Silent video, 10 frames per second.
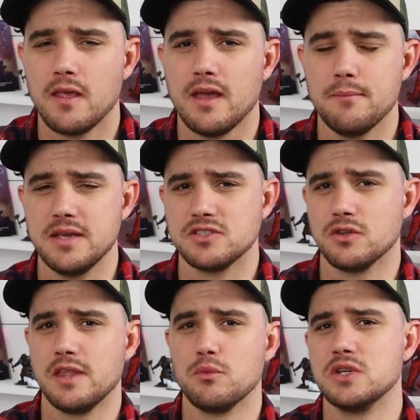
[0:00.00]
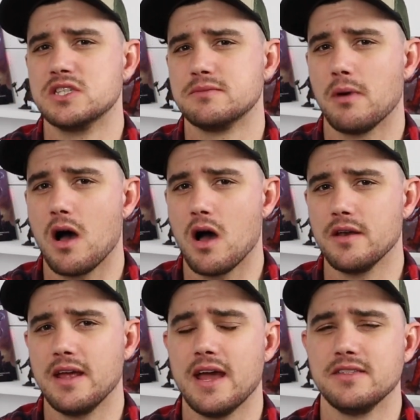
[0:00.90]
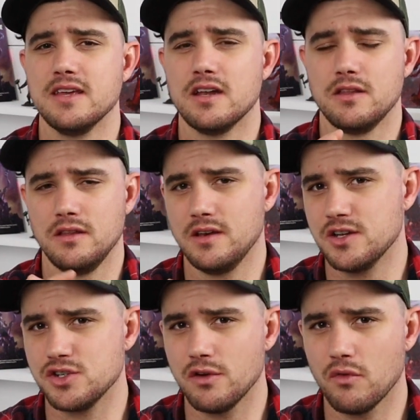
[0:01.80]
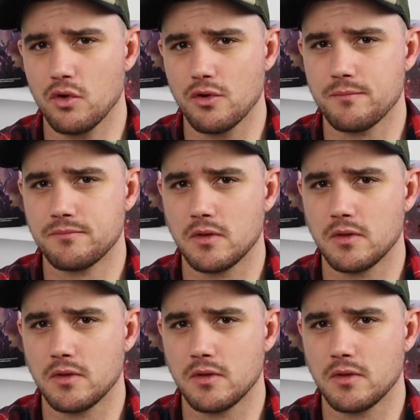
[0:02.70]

And basically they respawn at the end of the initiative order.